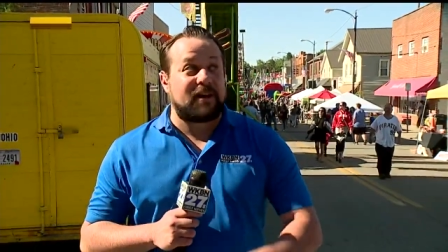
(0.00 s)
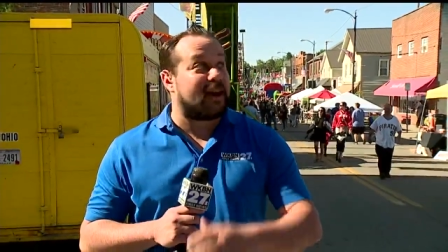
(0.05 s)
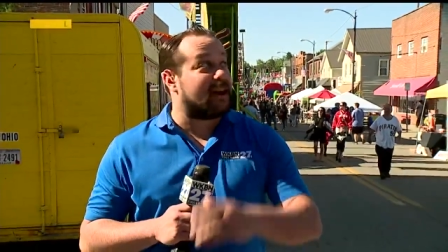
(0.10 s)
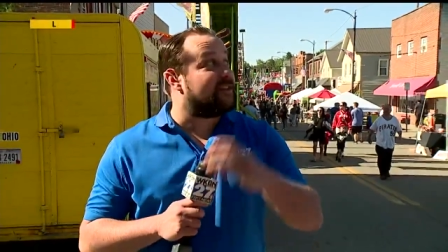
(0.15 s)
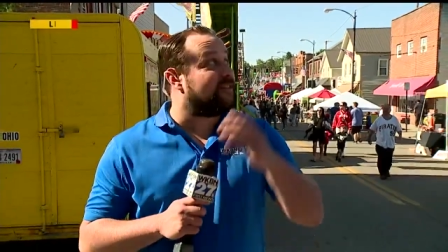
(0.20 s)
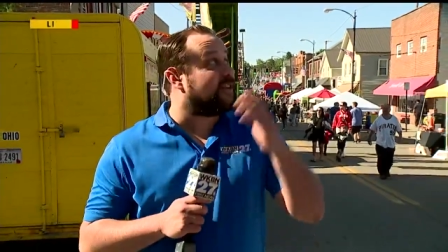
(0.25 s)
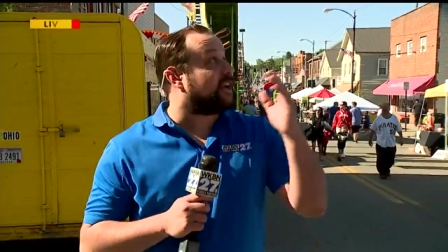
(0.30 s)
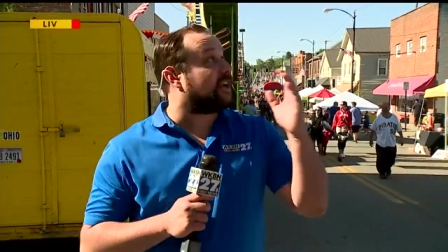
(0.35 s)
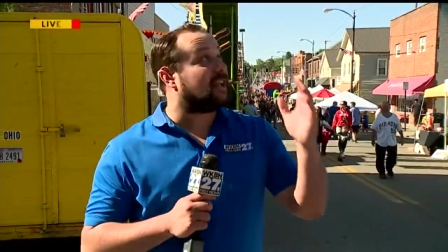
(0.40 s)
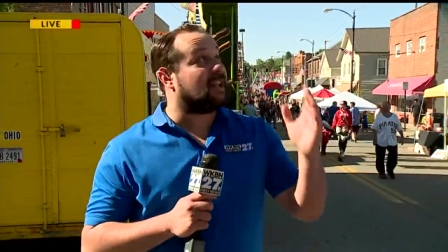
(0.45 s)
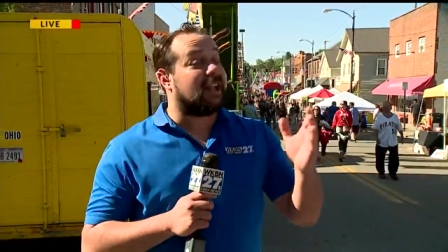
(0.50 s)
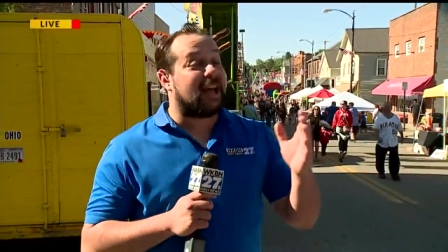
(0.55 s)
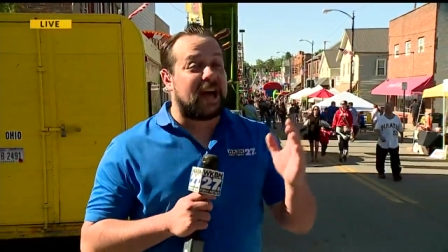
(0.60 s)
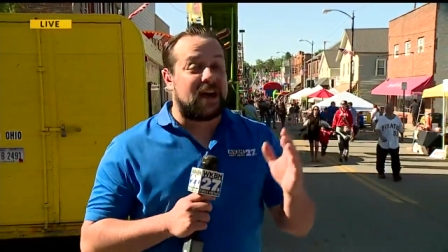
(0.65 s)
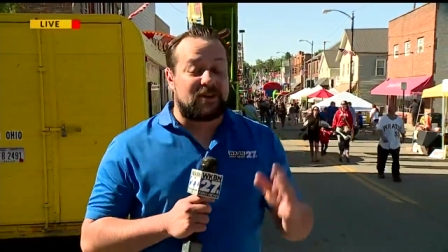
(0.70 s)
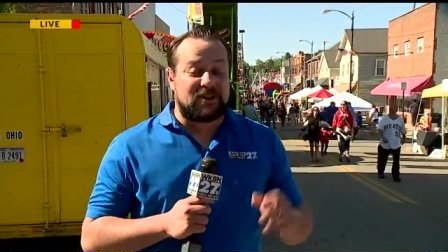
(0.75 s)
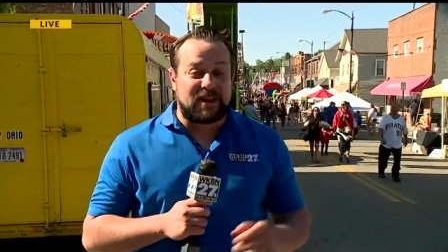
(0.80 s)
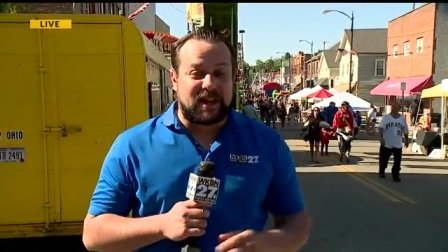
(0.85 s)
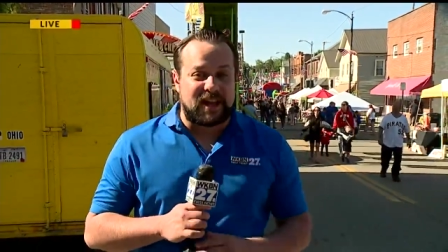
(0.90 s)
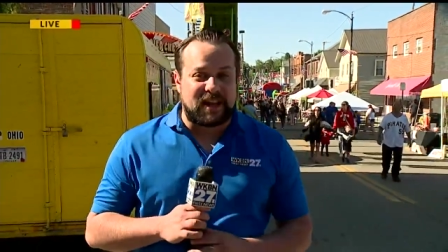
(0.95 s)
Not even a
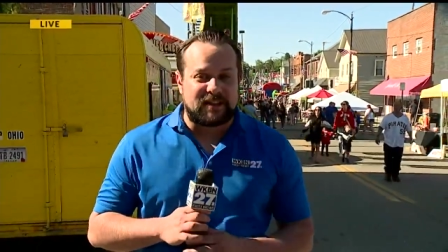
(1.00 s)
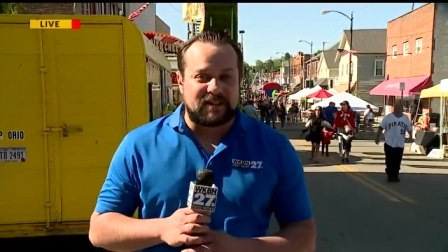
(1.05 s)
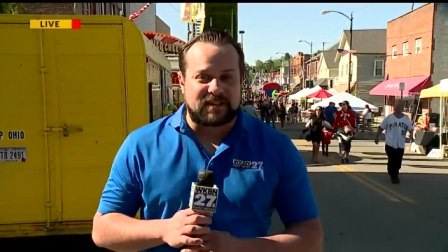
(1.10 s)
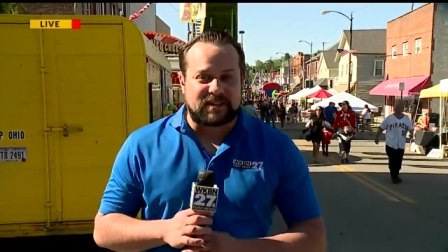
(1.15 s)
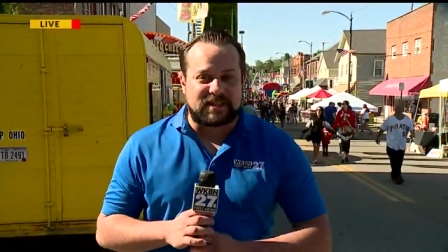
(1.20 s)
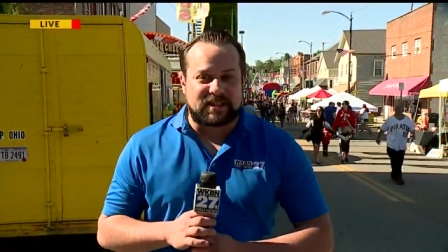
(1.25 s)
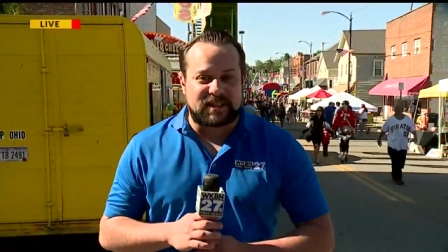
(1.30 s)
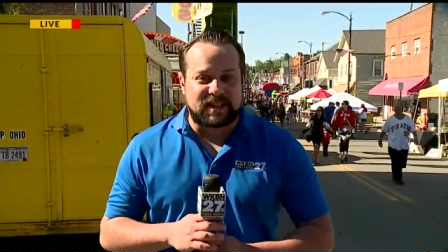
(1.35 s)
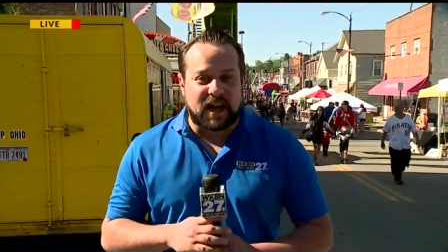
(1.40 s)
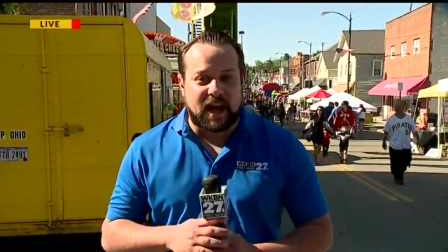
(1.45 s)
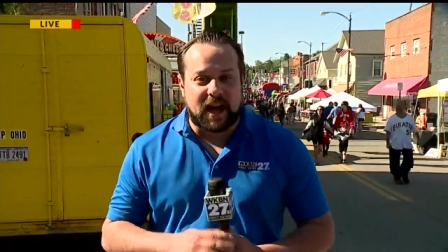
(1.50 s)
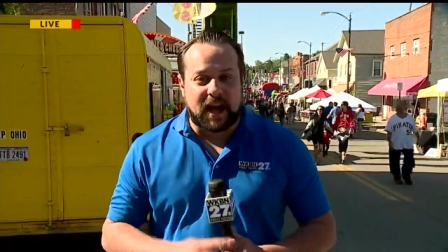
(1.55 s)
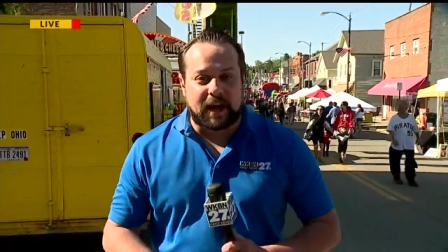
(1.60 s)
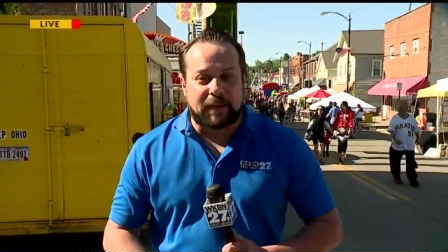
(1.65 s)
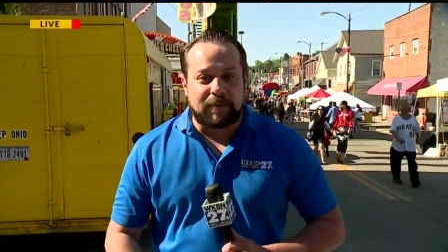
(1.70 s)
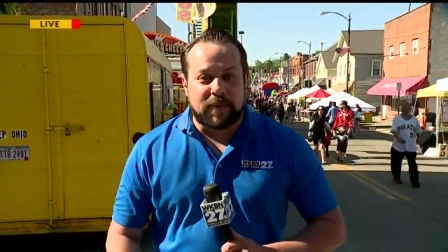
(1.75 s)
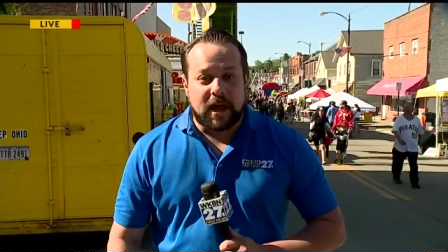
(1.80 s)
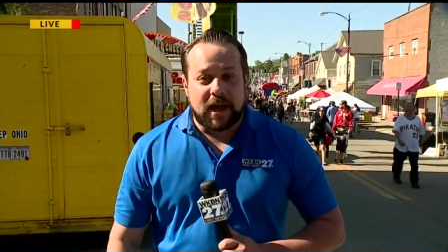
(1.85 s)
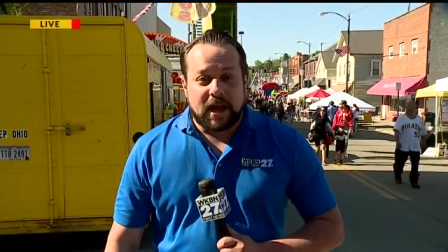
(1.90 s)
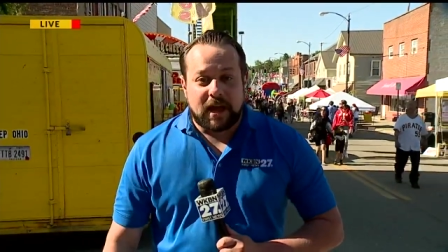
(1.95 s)
cloud in the sky.